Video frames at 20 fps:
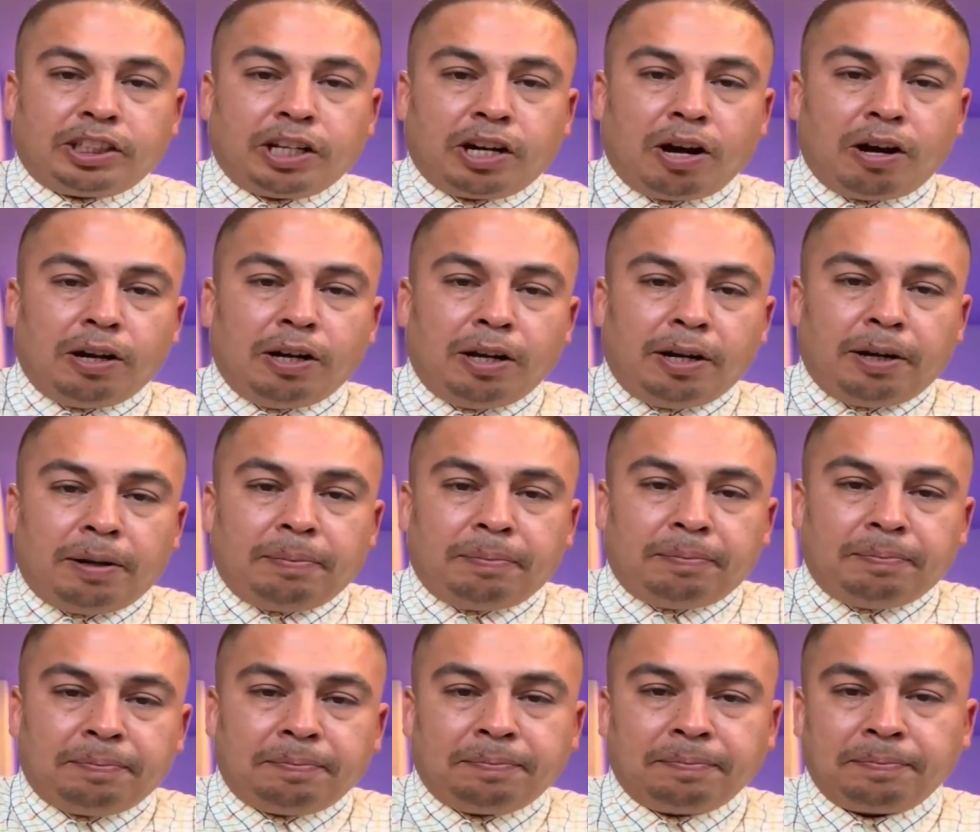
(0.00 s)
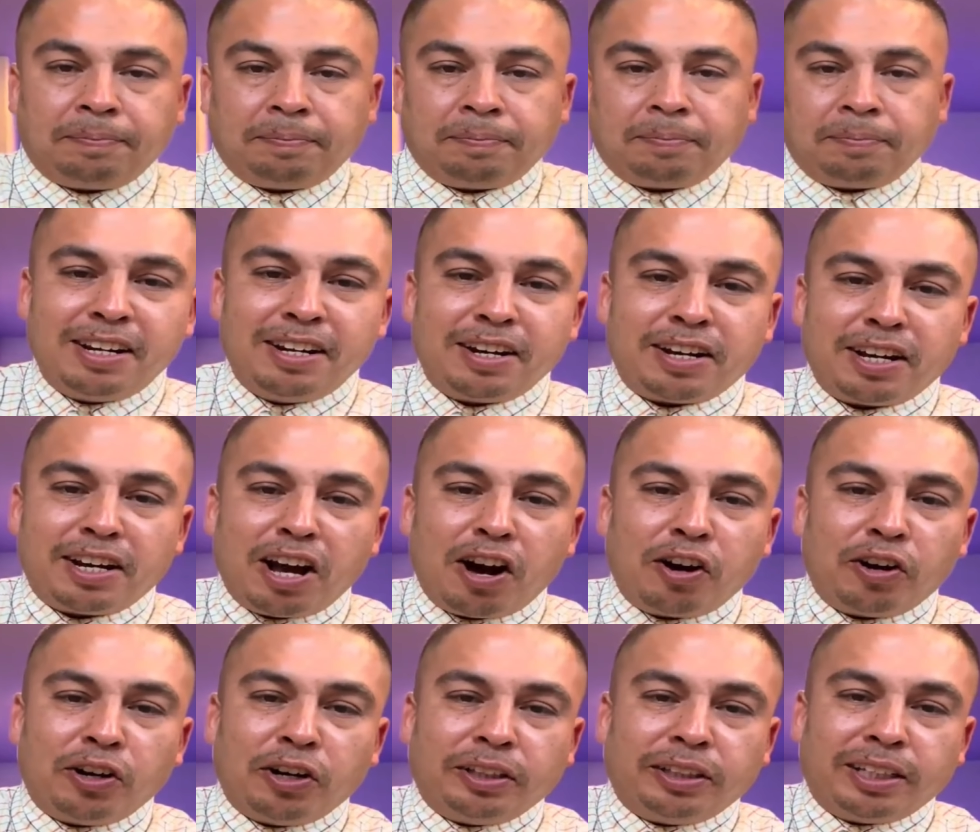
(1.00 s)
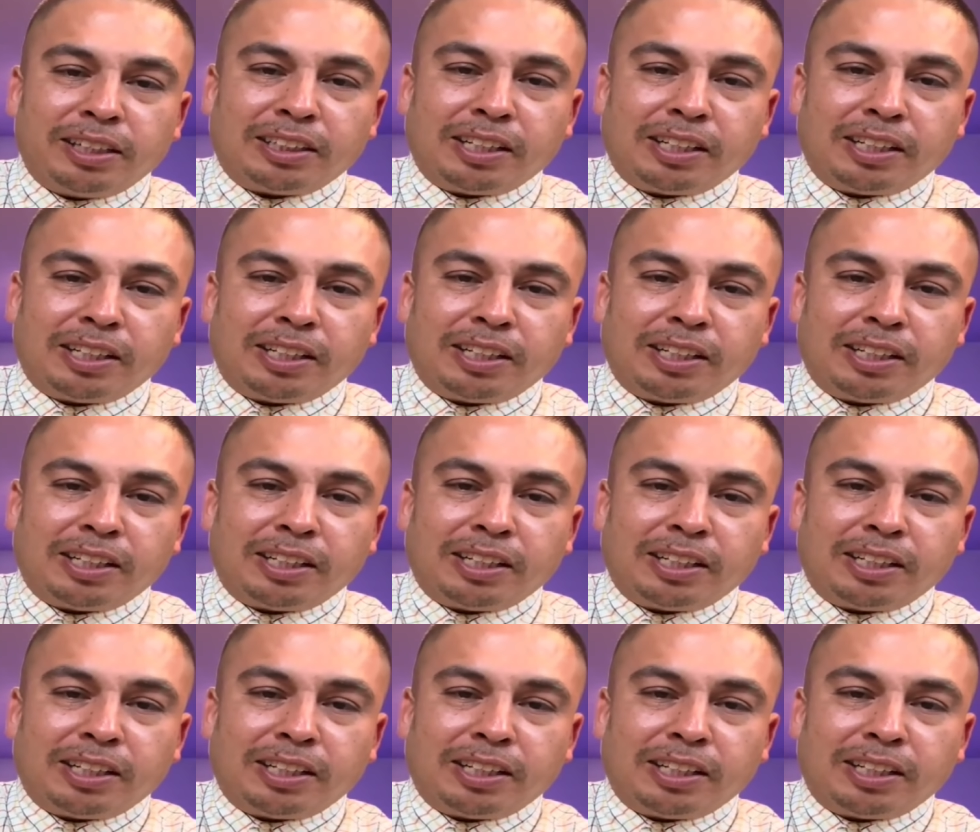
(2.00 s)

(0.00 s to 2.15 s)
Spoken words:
it all up. Look at how good this